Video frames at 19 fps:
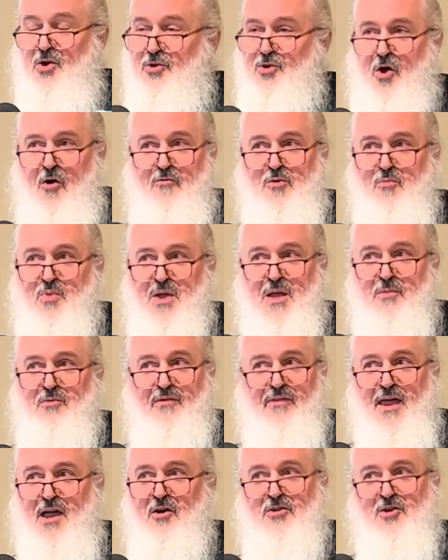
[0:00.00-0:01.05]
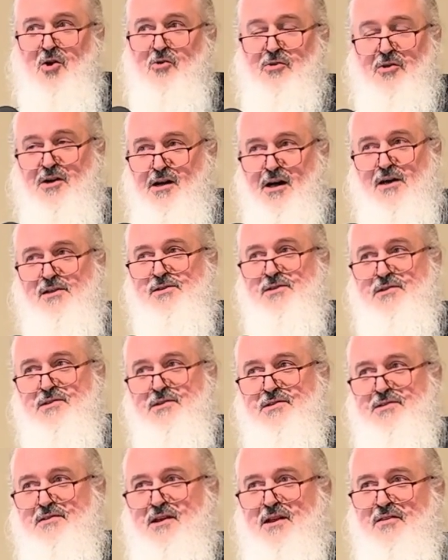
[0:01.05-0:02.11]
Moldovan people, they all know their
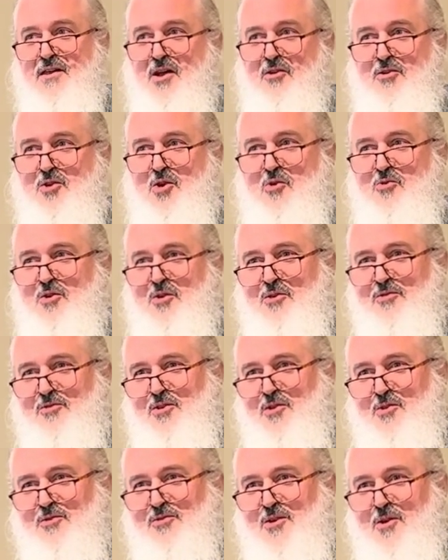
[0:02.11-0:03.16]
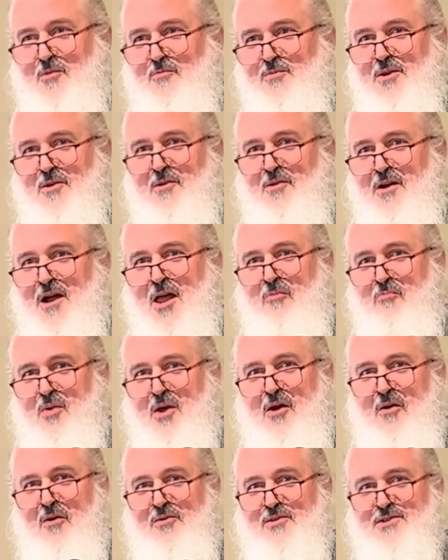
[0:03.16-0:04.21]
cousins, they all know their, their, their, their,
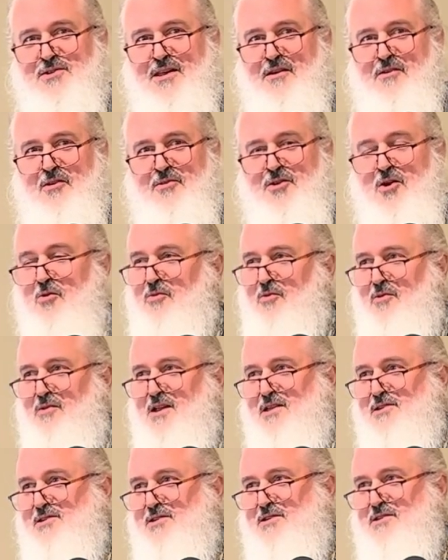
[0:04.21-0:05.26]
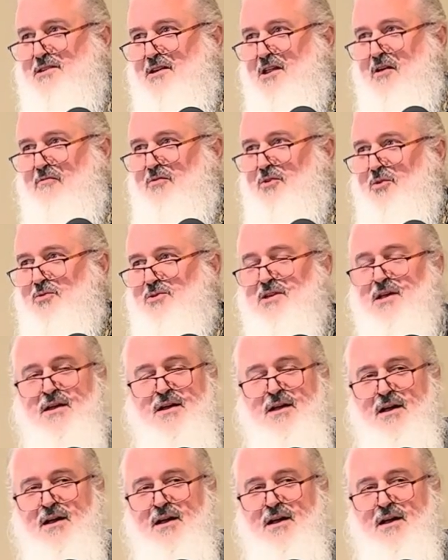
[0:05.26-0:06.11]
grandparents, they all know their nieces and nephews.